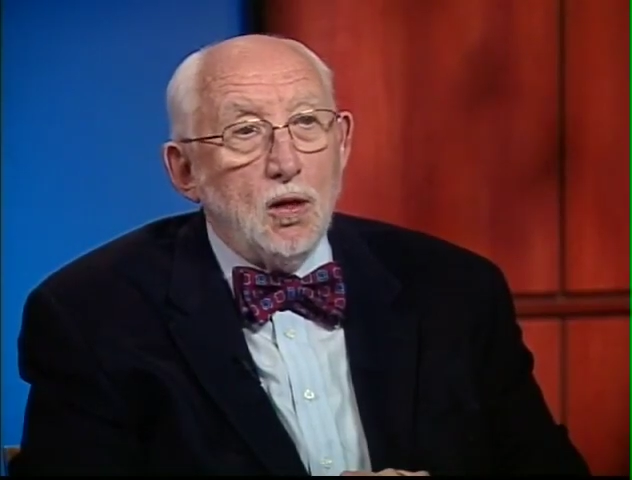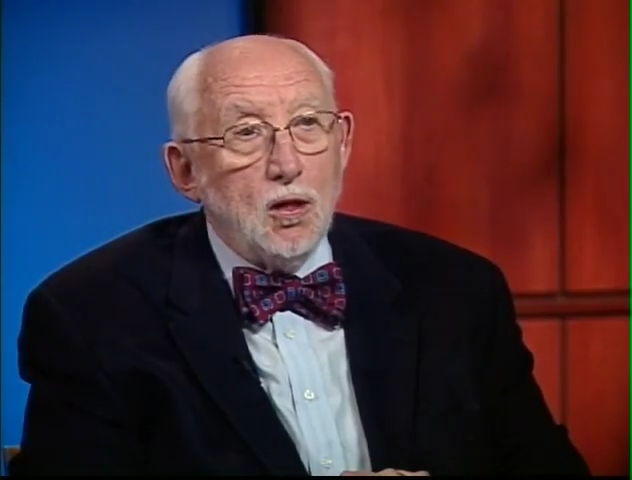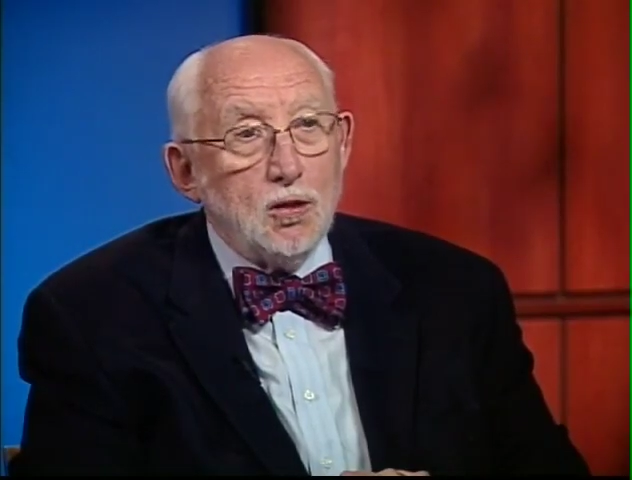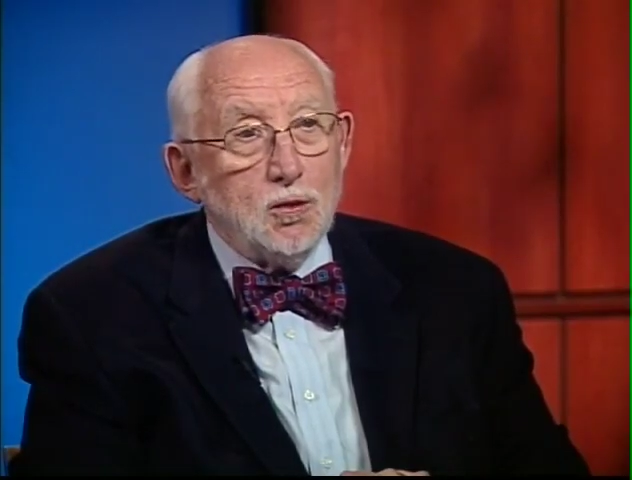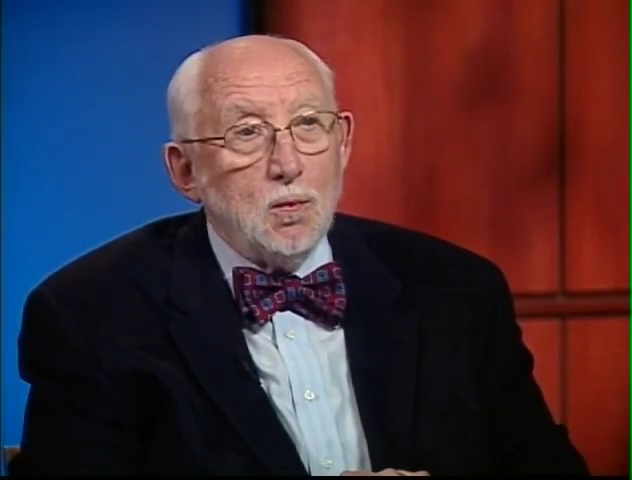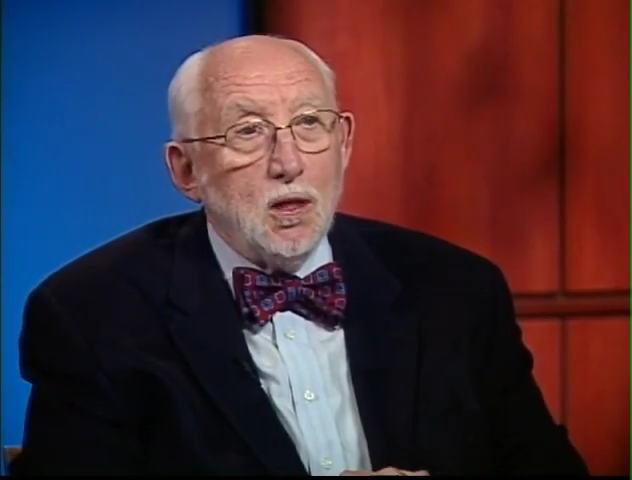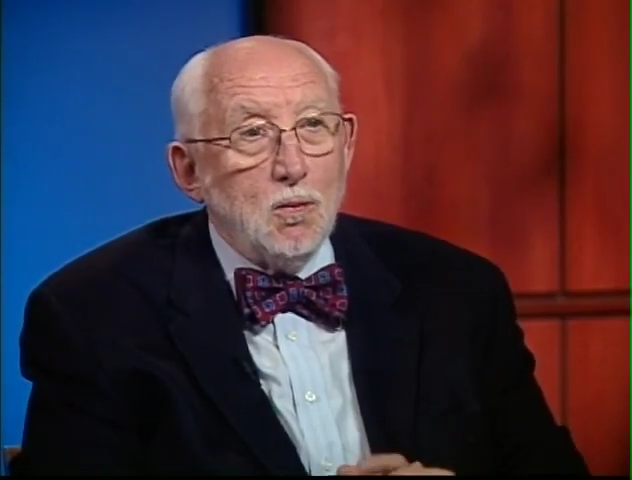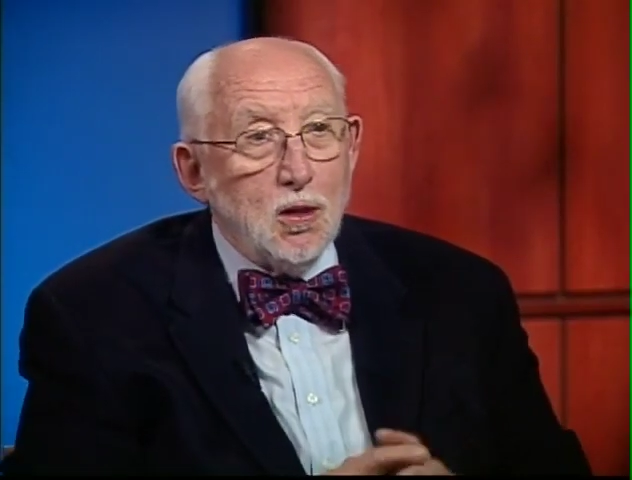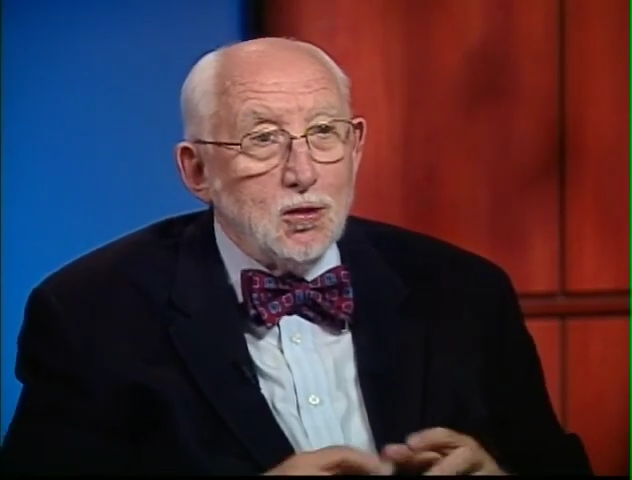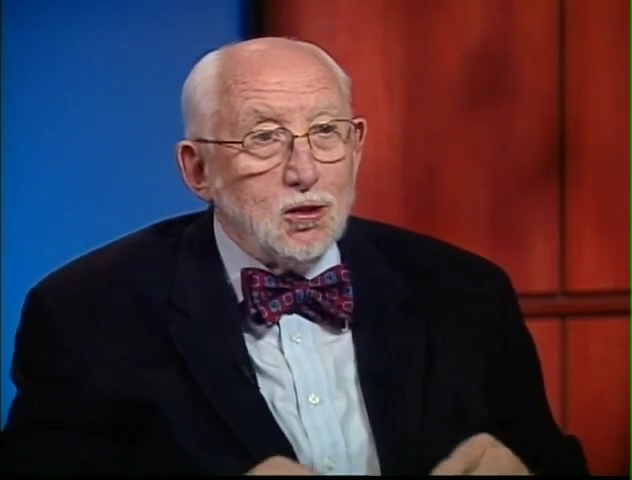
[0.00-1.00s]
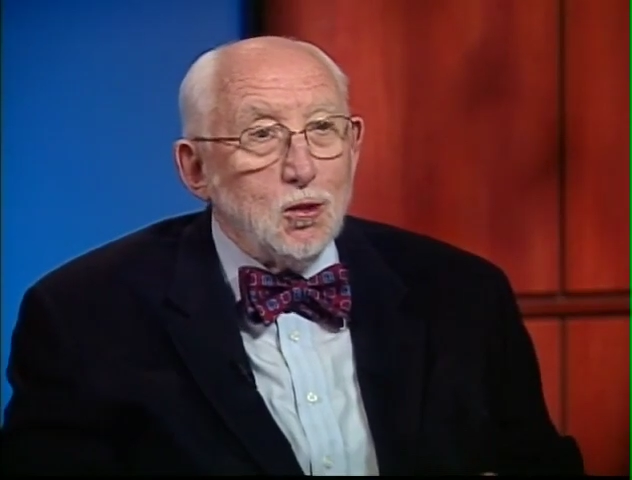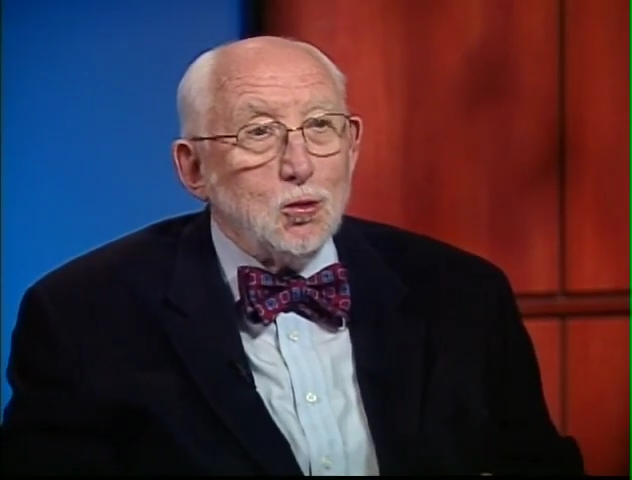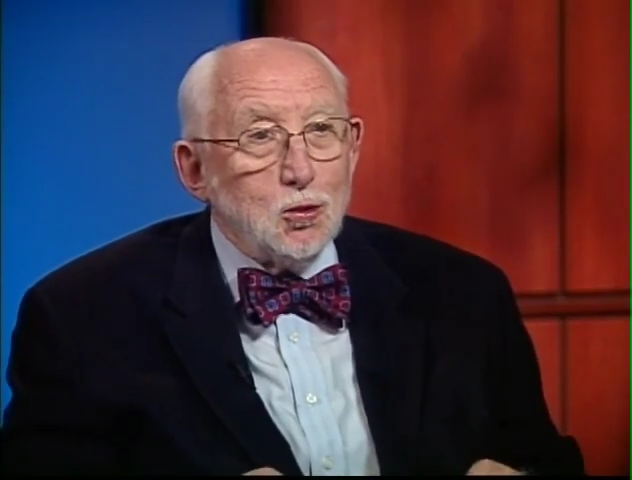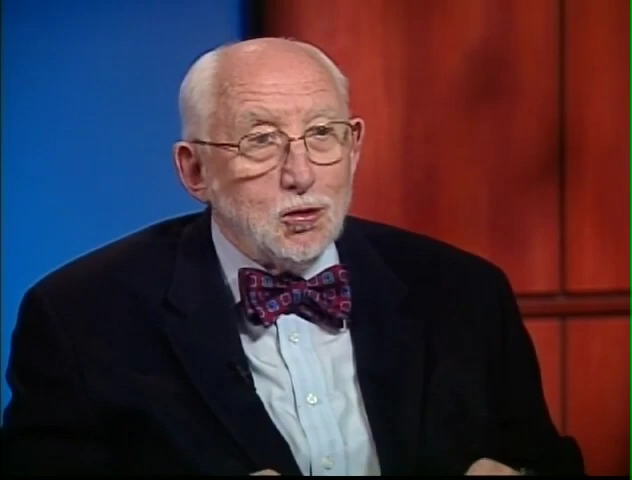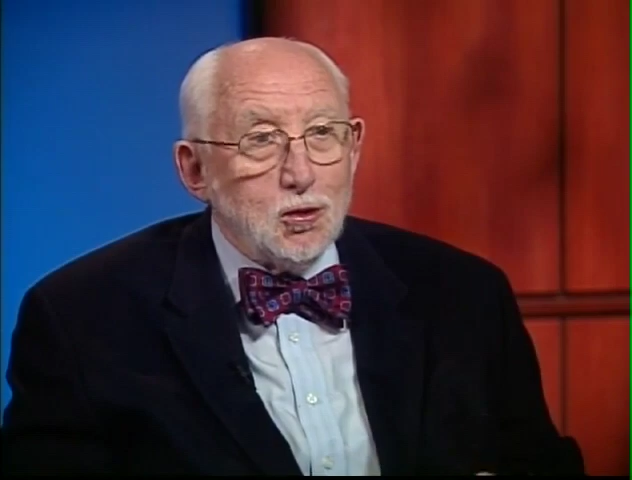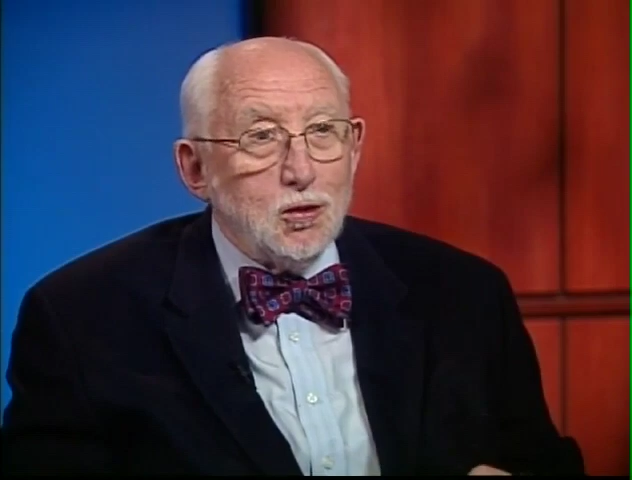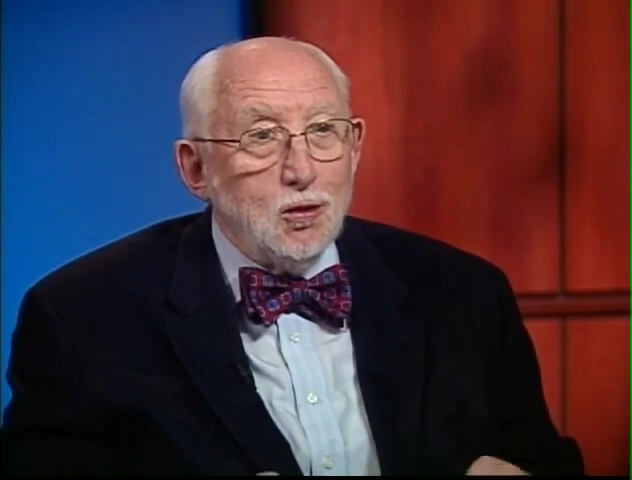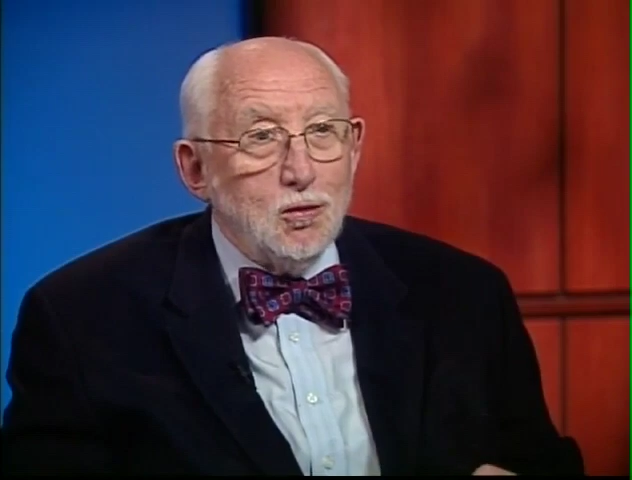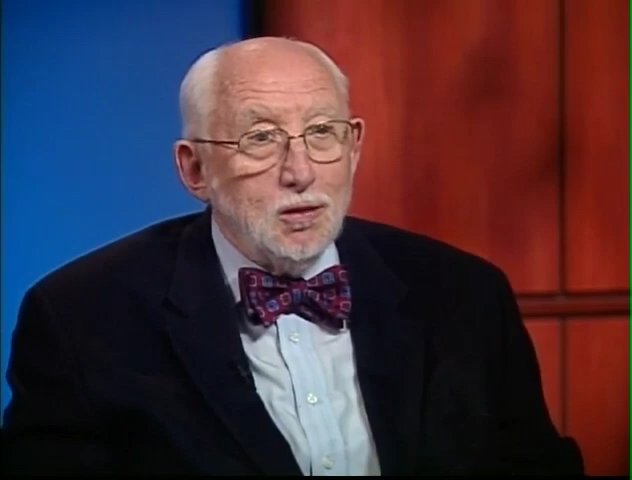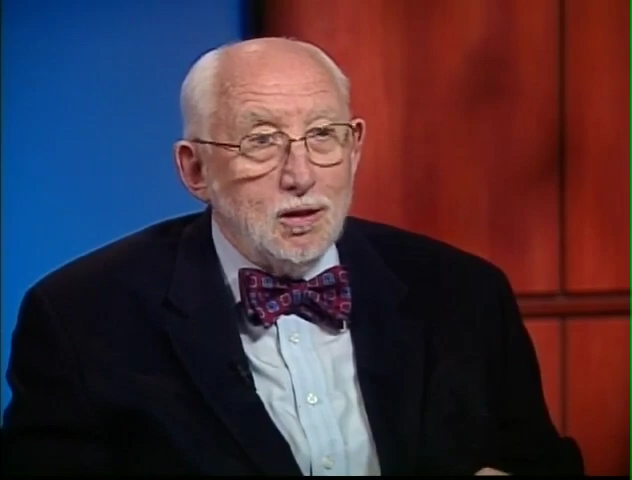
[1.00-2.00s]
asked me about Social
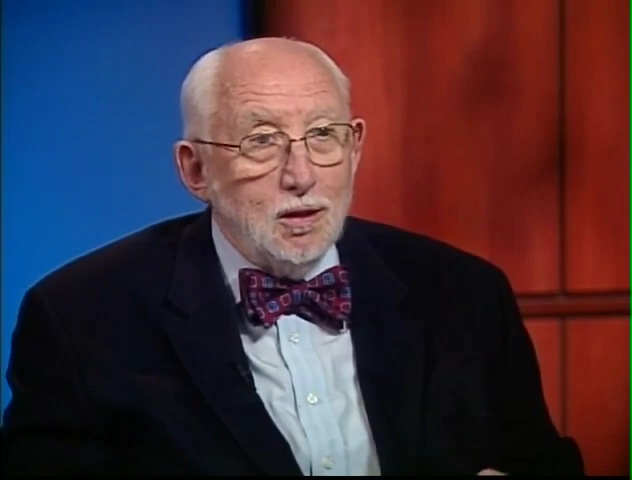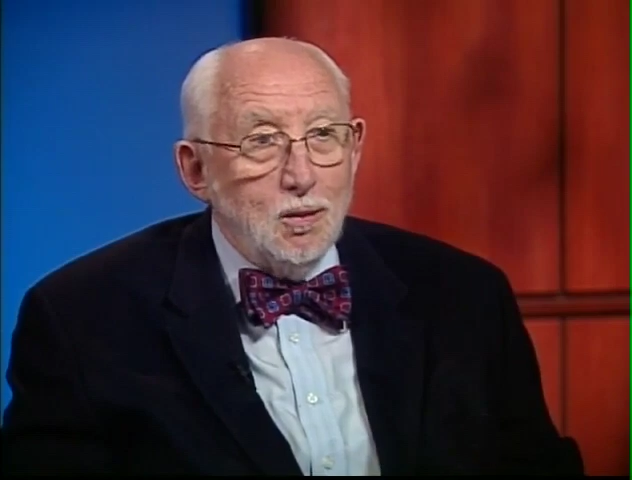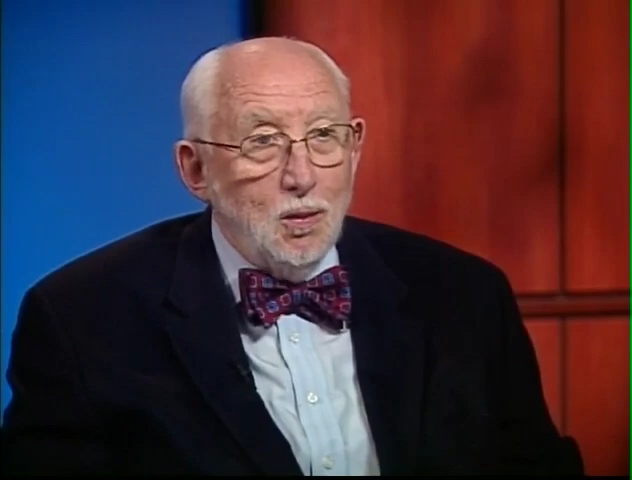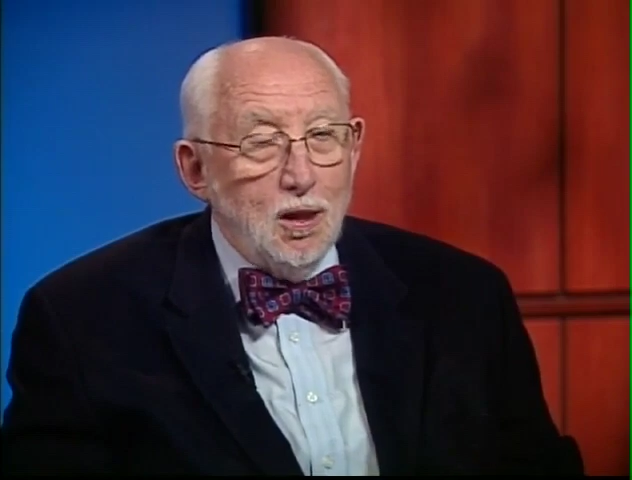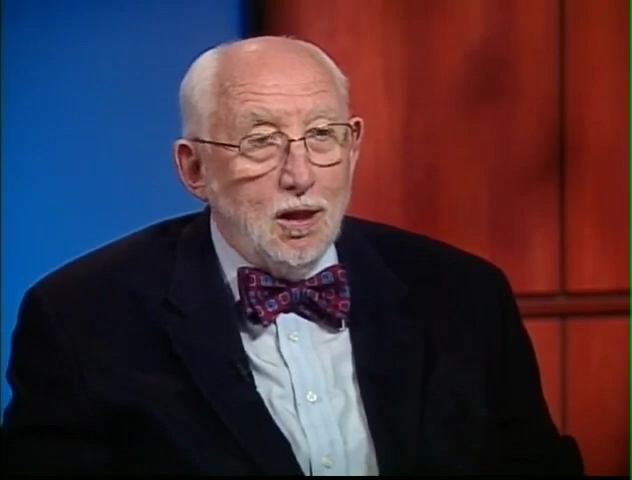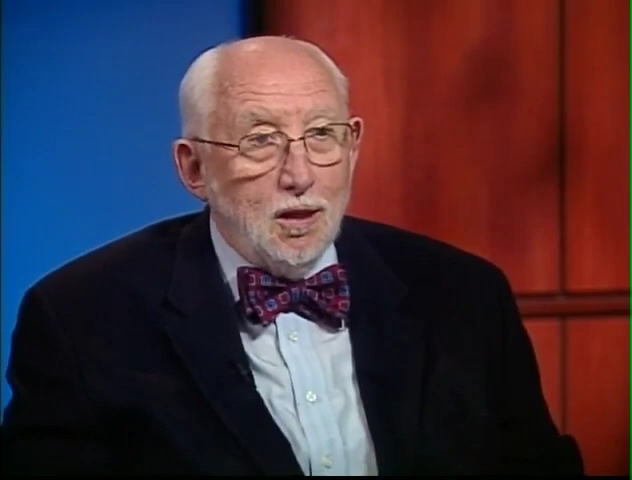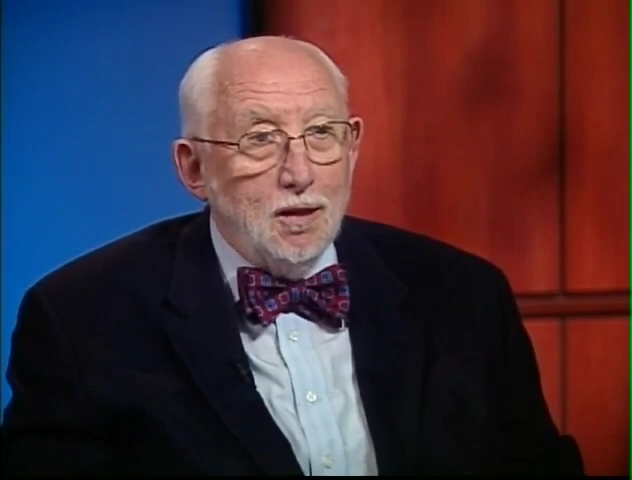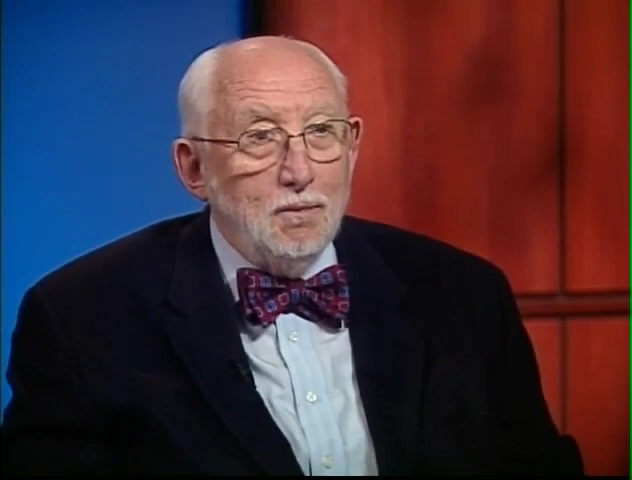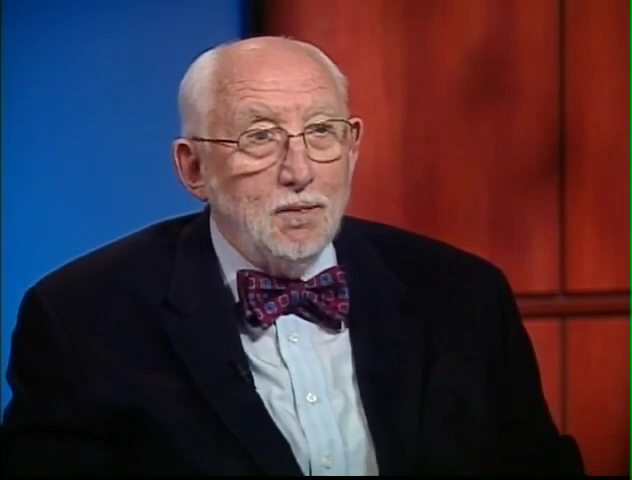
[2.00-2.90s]
Security in America,